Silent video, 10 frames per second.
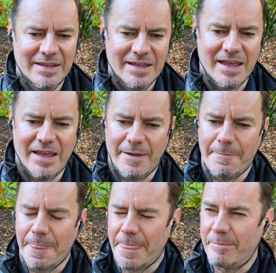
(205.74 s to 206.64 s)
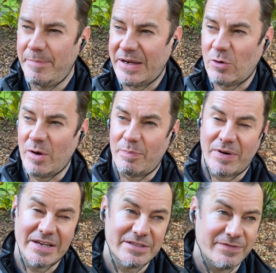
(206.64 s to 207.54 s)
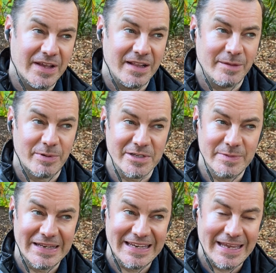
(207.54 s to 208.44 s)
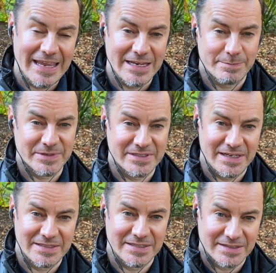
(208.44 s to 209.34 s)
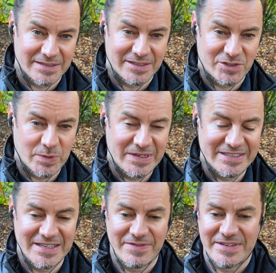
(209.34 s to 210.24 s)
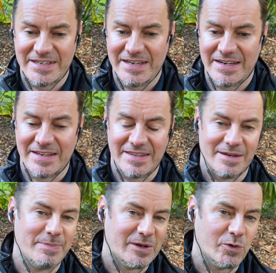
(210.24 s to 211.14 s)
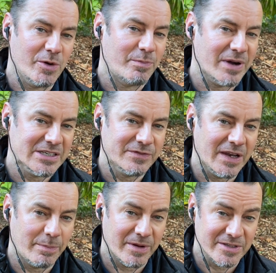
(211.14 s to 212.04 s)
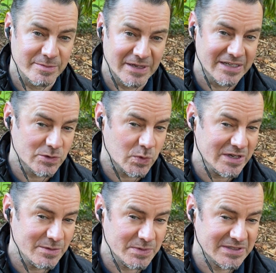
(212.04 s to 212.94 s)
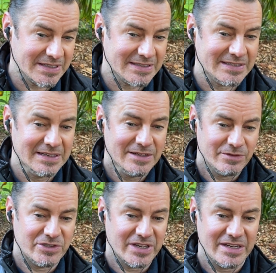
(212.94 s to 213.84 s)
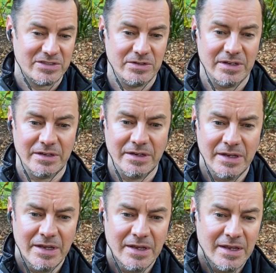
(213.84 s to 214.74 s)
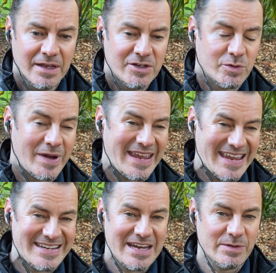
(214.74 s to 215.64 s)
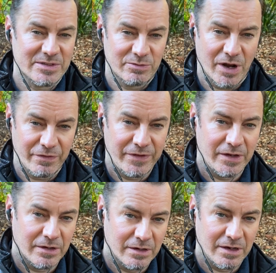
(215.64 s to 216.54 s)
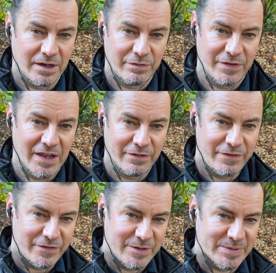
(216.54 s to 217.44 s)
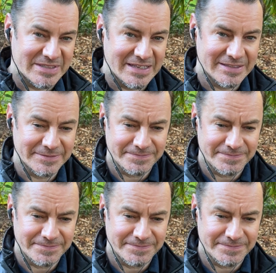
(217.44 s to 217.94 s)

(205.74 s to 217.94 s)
Bitcoin price fell approximately 8%. 2017, I think Bitcoin price fell approximately 20% for Chinese New Year. 2018 was a rough year. It fell 50%.